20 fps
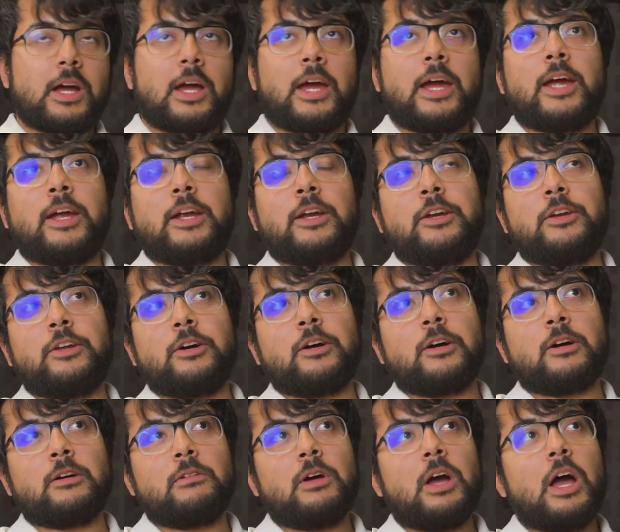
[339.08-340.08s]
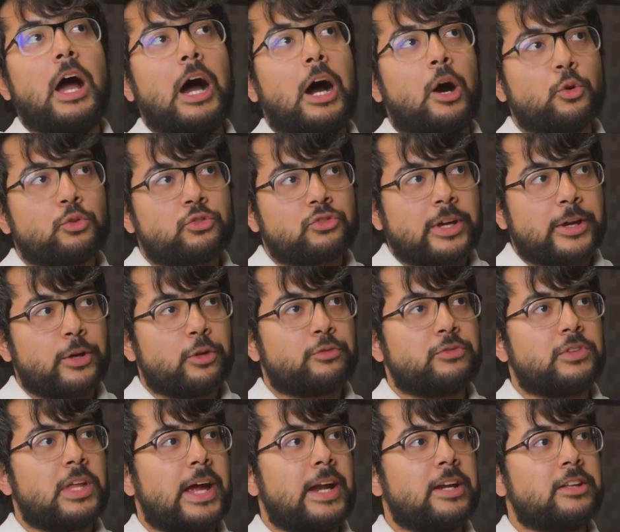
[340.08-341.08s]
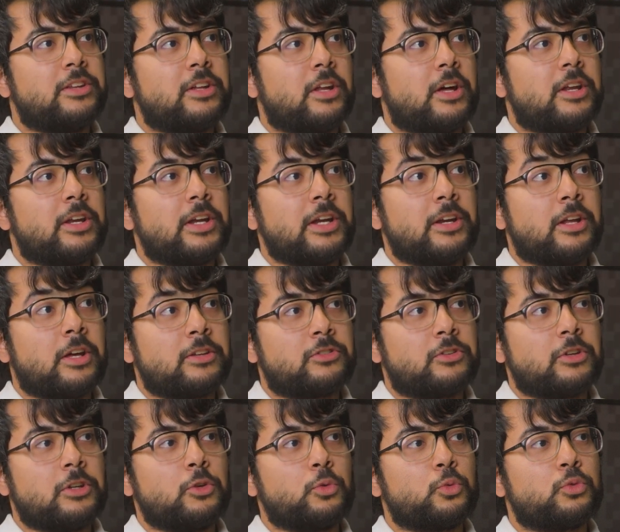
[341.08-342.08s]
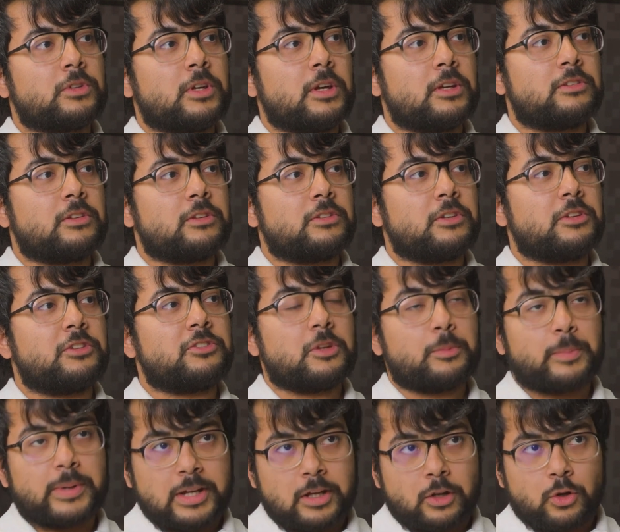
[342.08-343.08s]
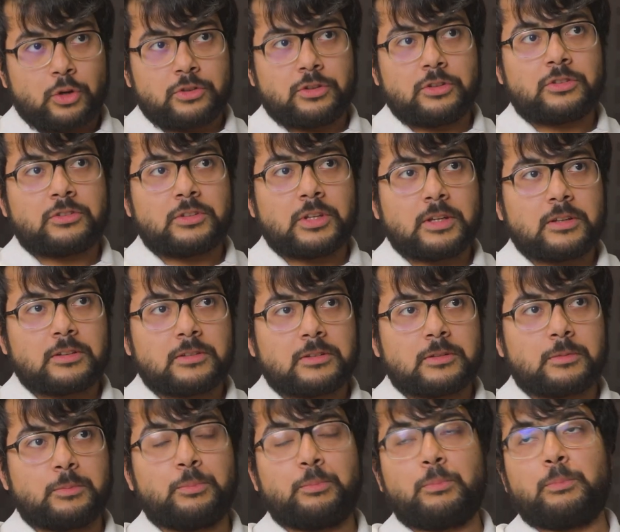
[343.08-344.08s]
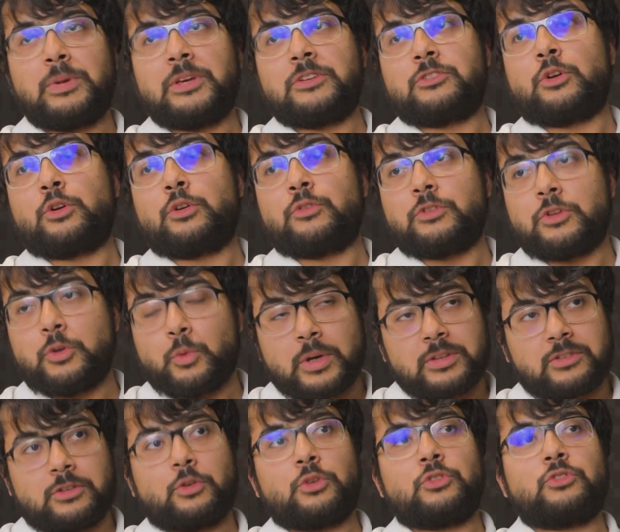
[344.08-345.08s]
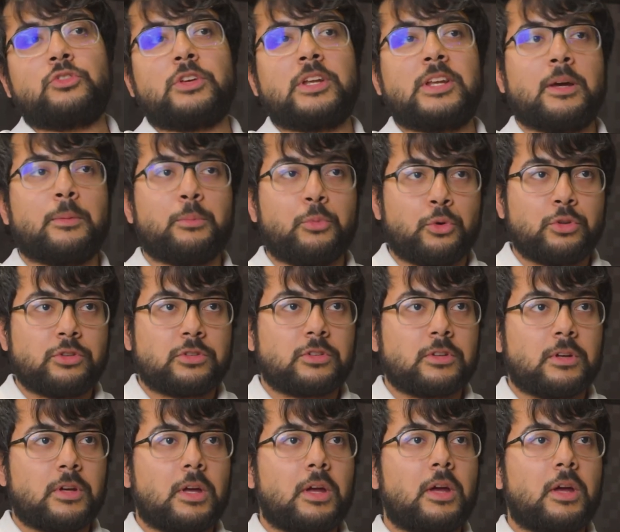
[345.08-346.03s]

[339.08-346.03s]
And outside of that, there are industry use cases in shipping and logistics, based out of US and Australia both.